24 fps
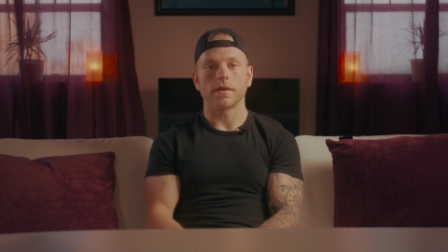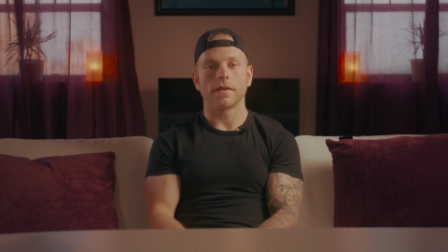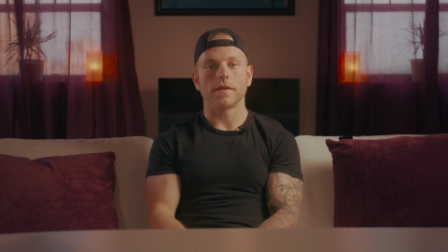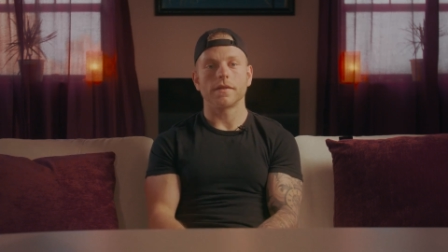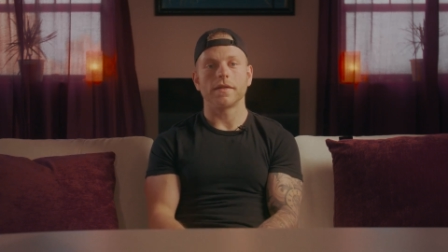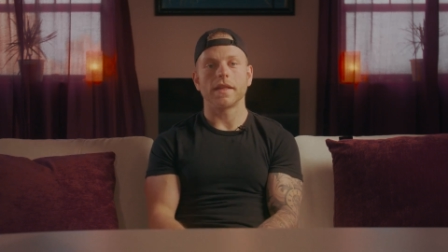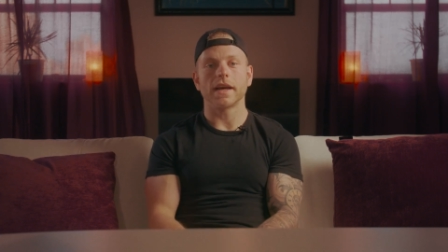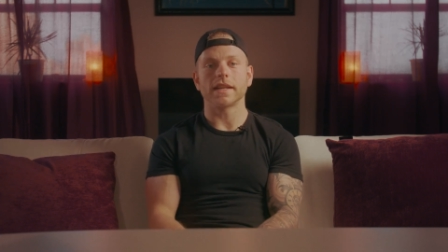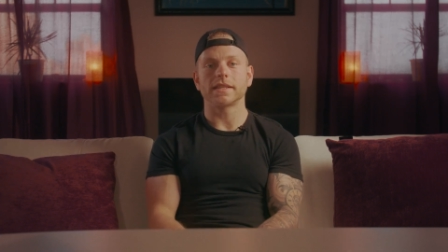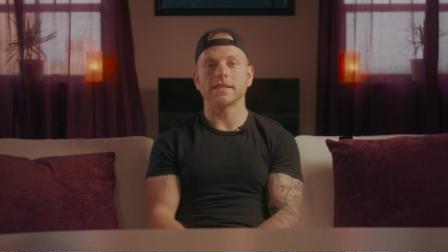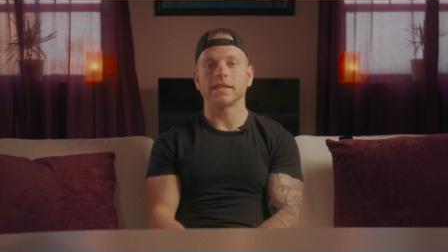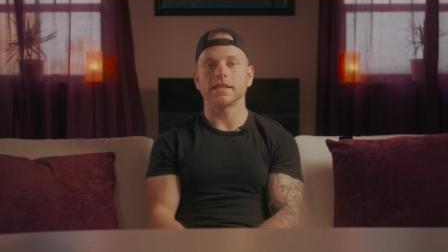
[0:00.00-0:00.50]

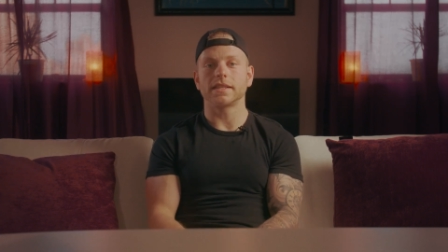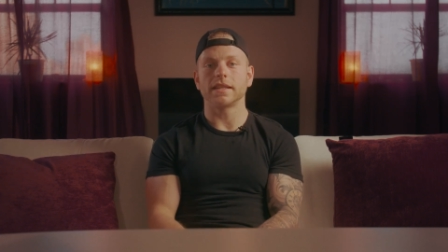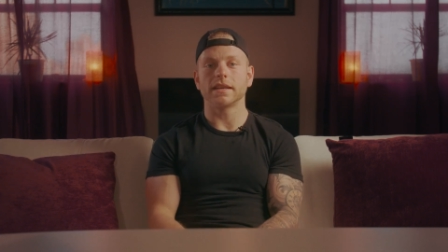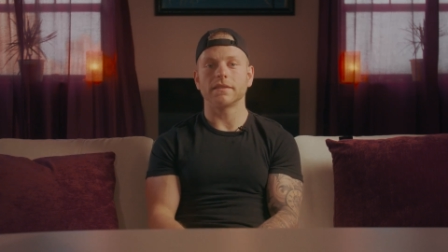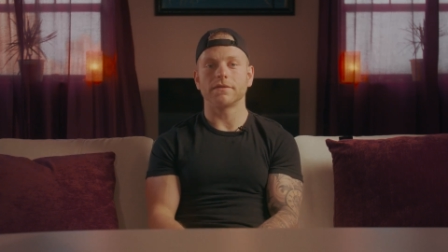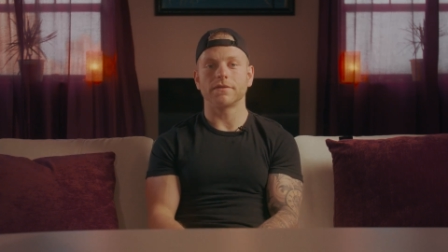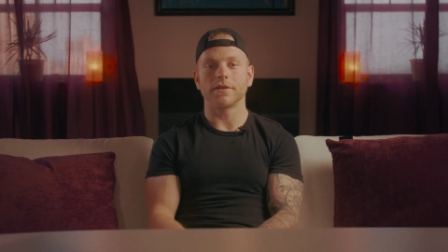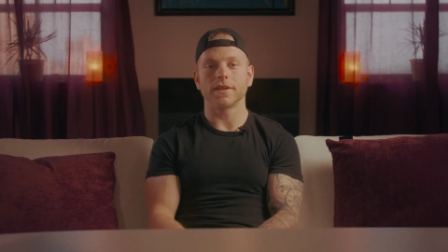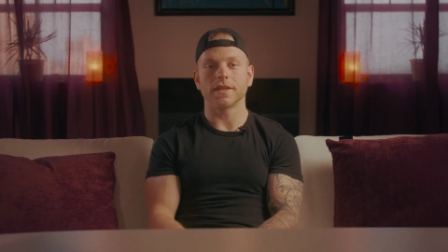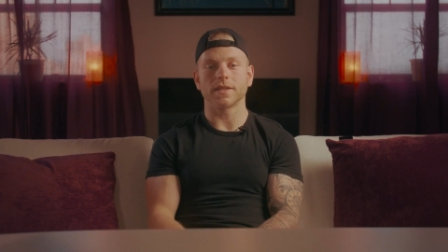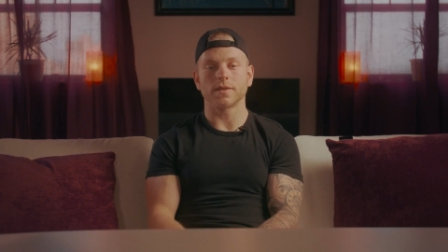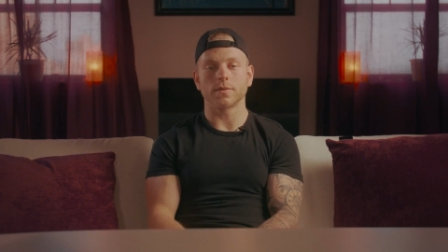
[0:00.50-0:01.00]
That's the
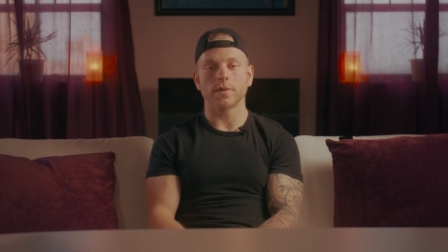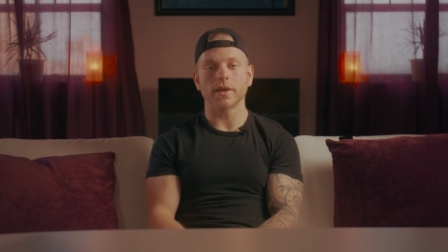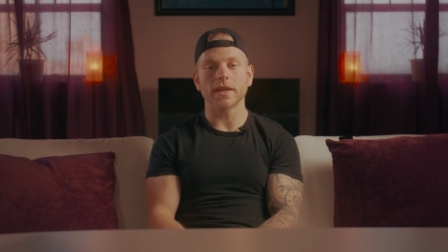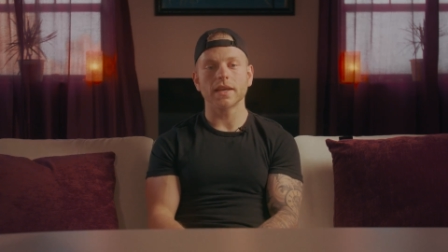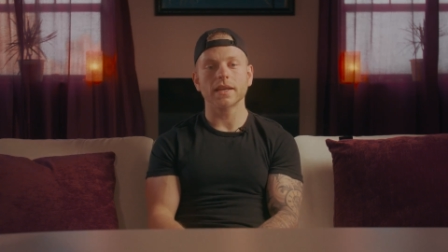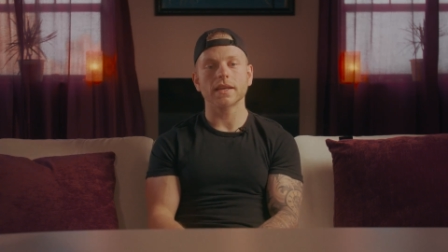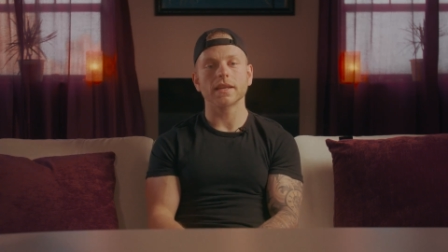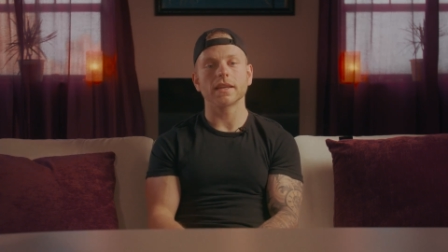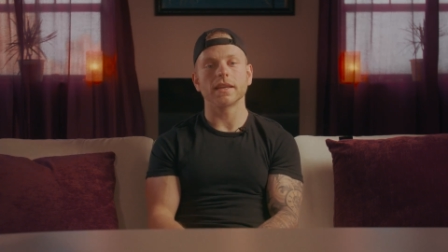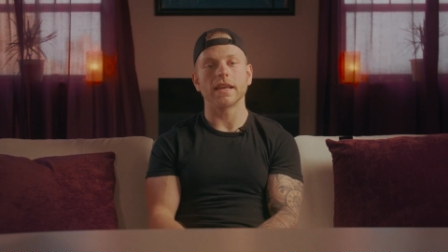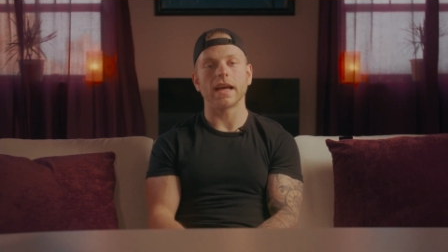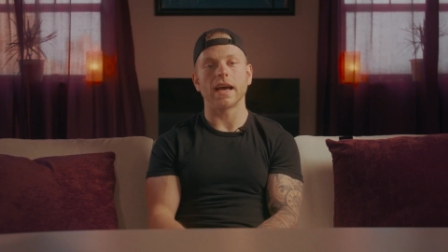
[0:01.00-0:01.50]
tip for this
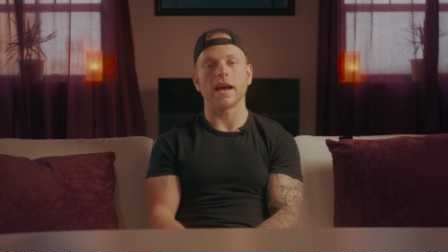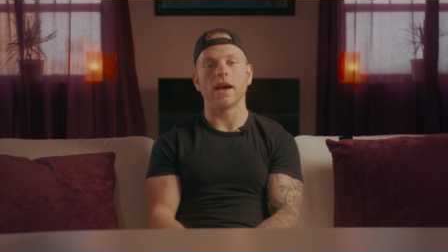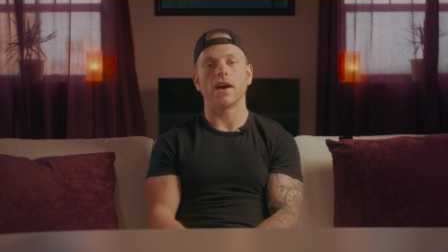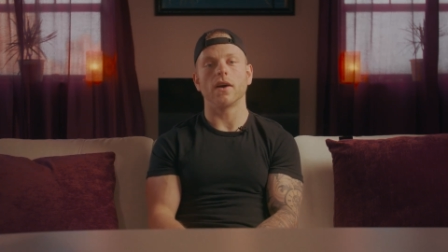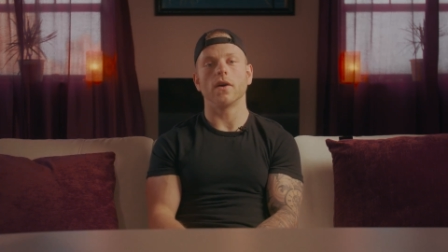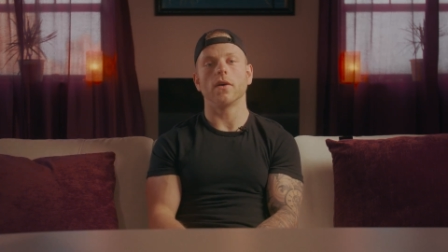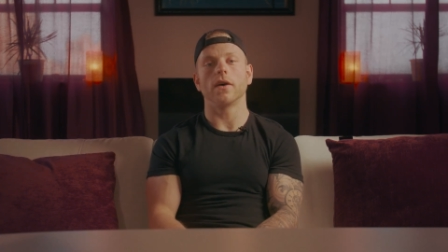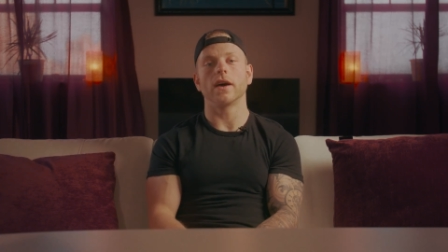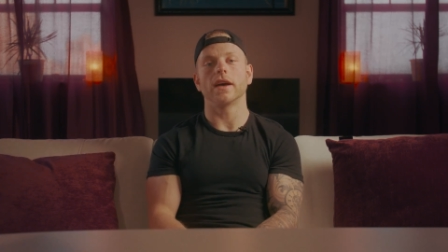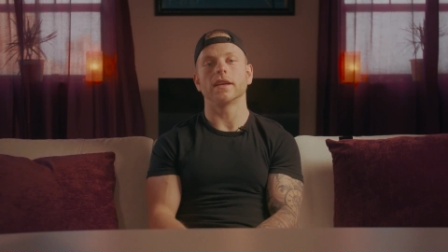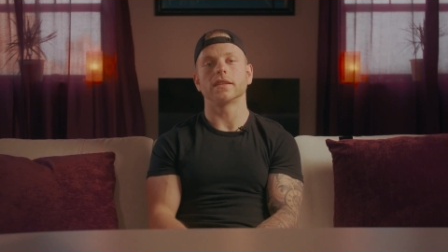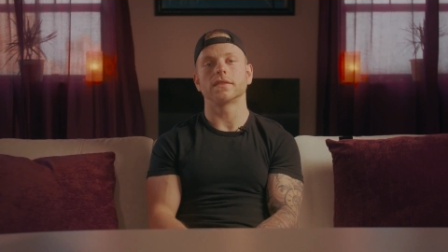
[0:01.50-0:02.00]
week.
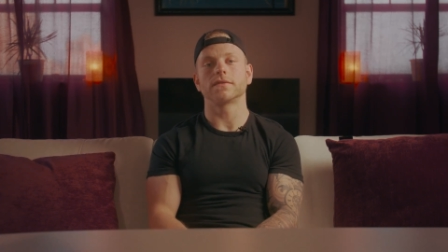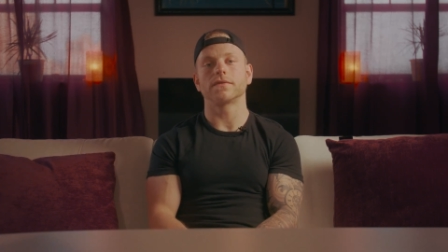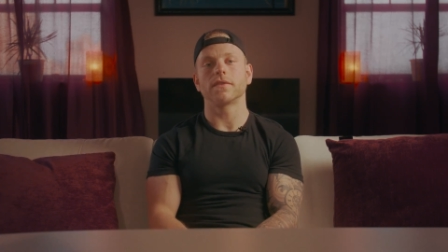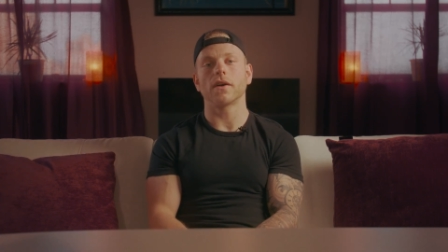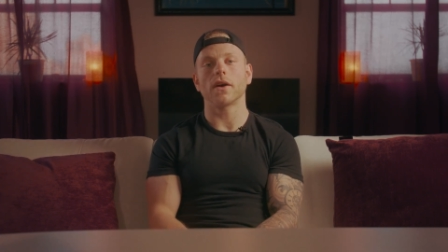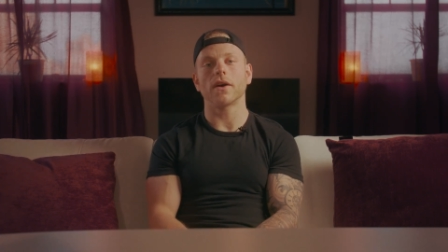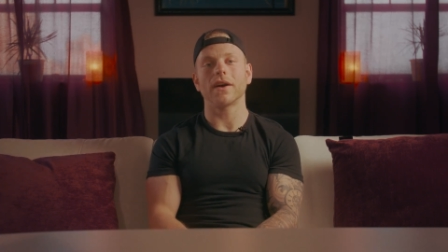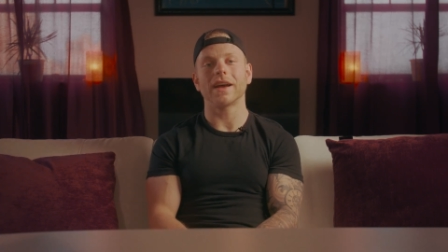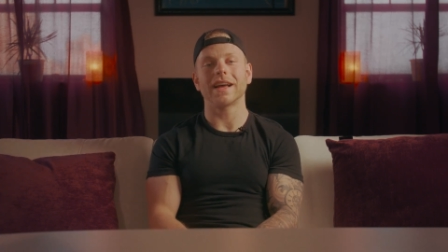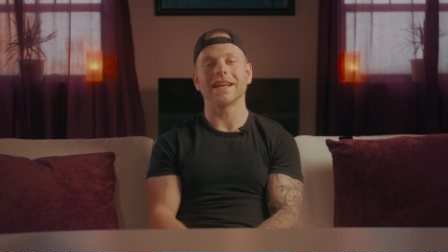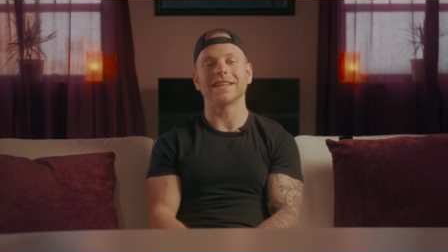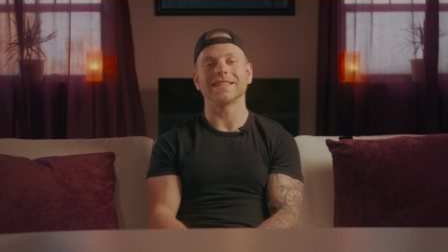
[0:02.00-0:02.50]
Now, as
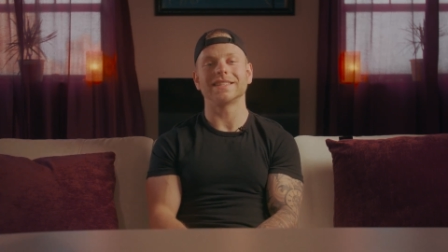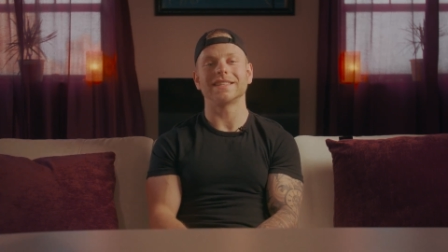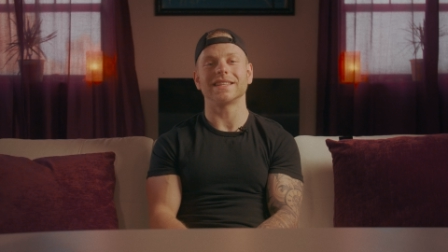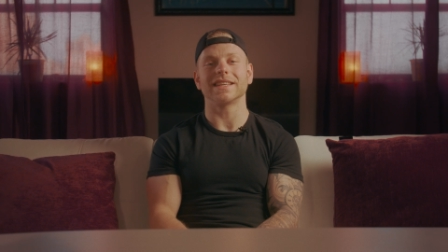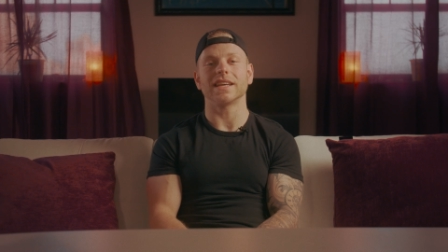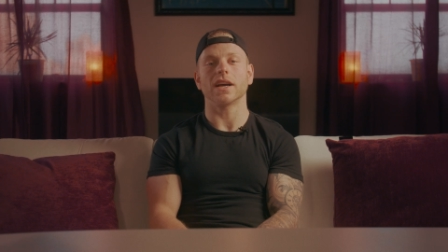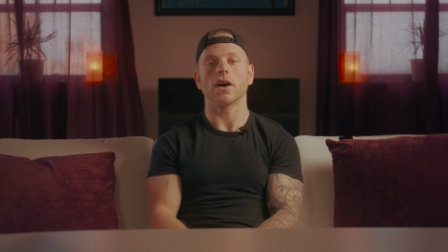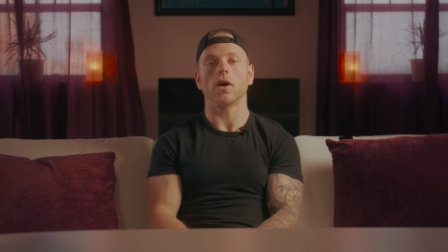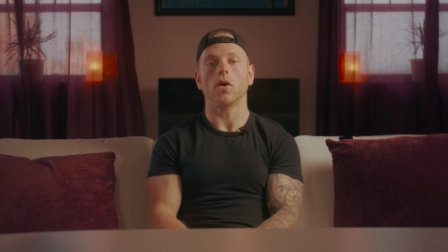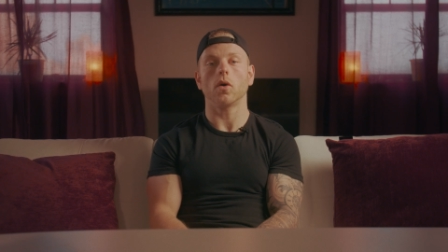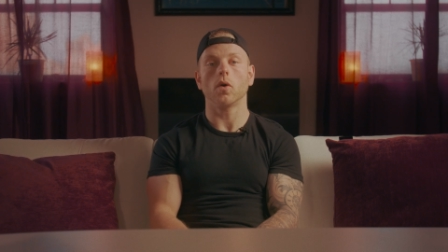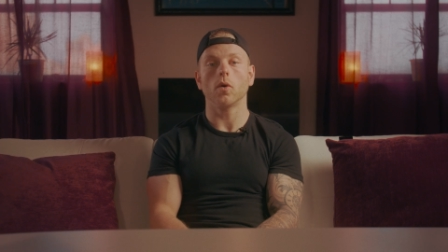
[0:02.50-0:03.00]
far as
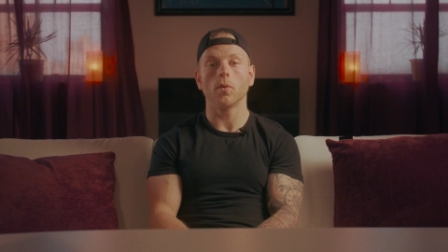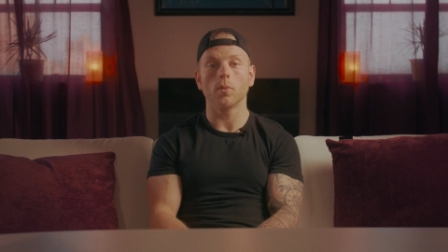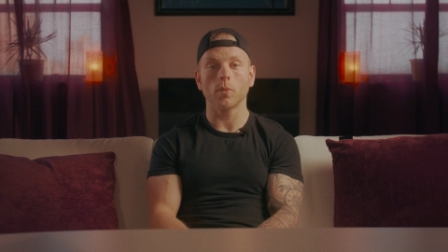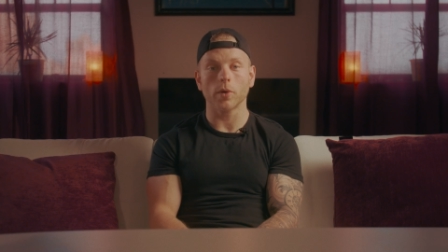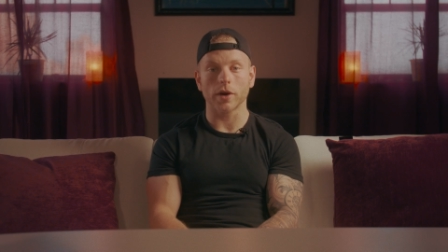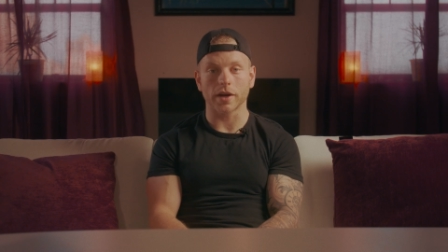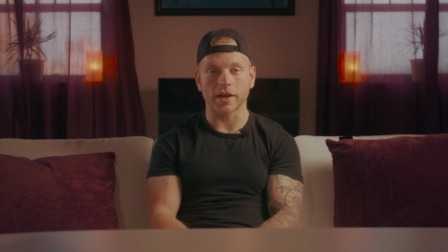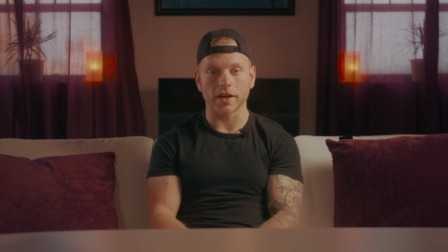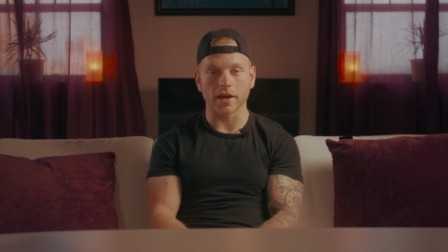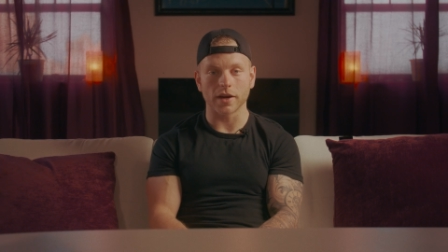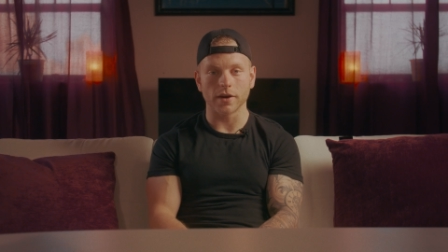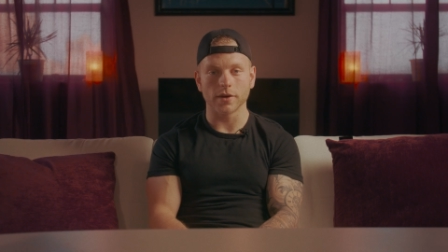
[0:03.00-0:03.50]
the
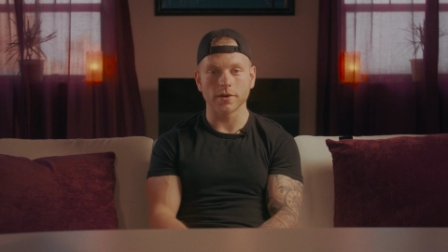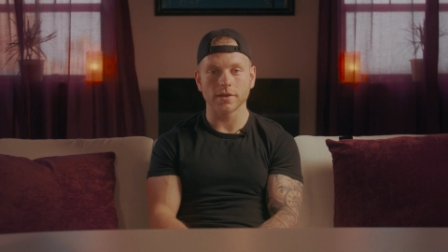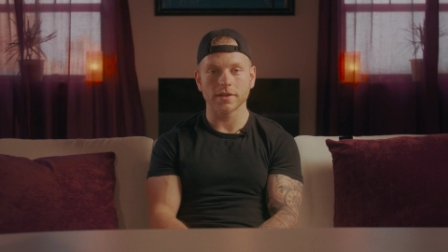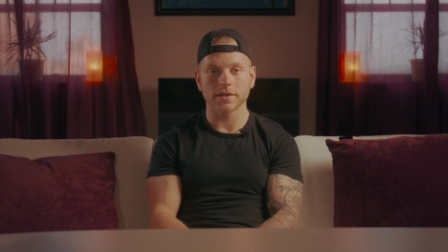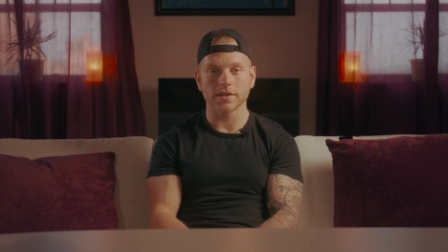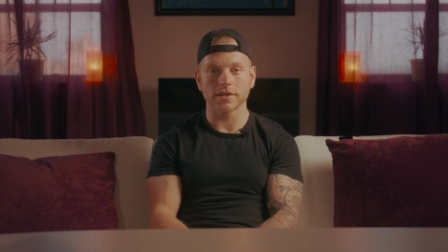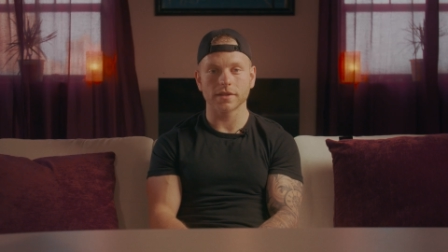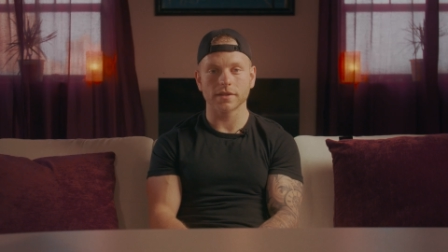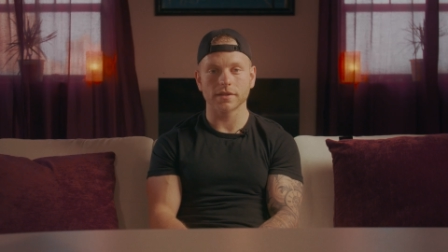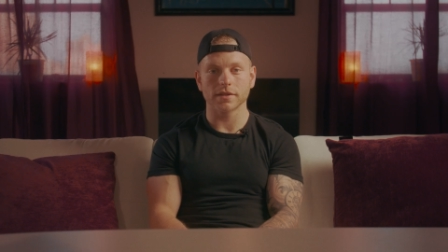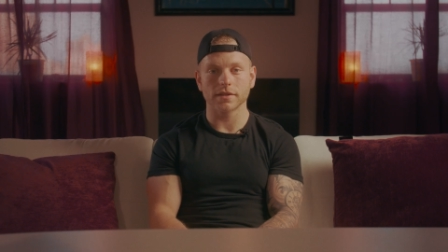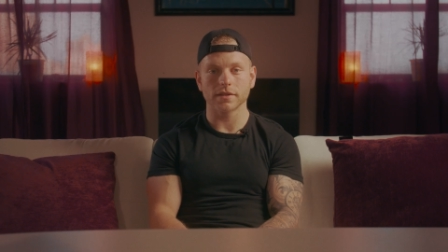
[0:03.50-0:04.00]
homework
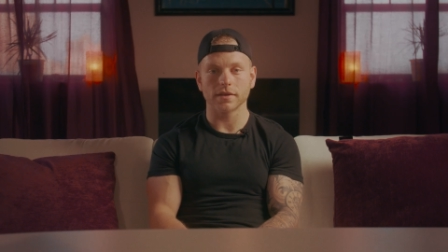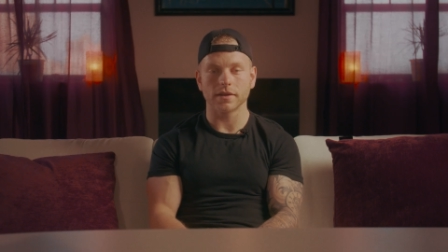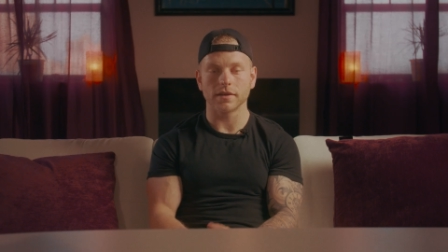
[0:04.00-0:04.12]
goes,